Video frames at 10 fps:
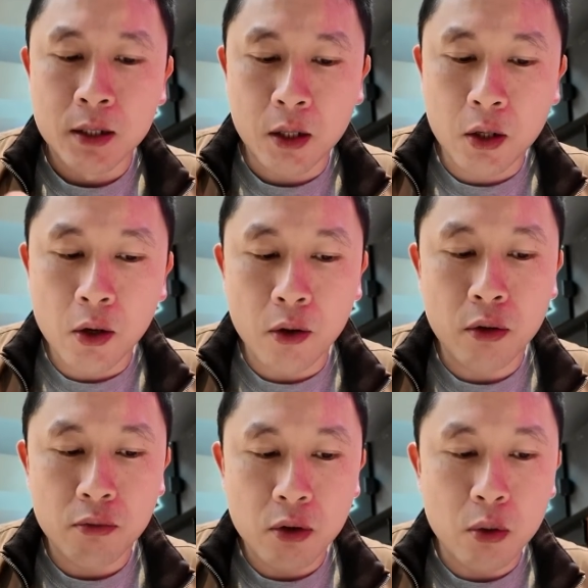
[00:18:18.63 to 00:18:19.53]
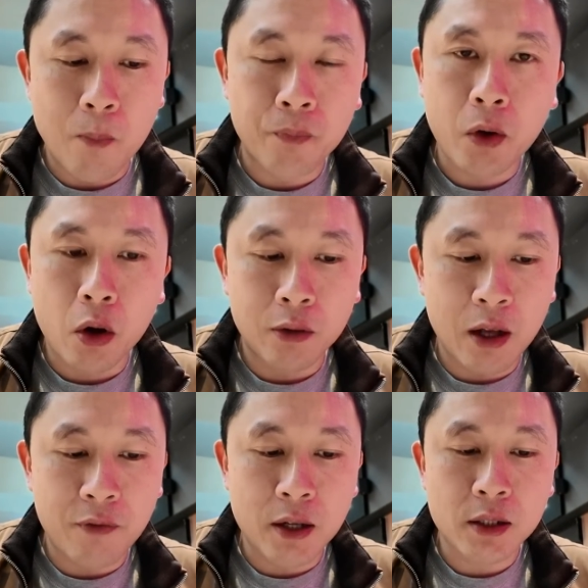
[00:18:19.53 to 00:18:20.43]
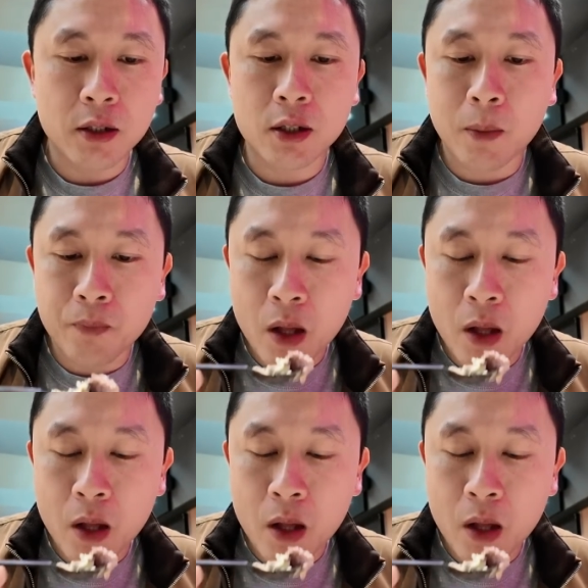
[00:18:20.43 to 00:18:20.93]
to cut through all that fattiness.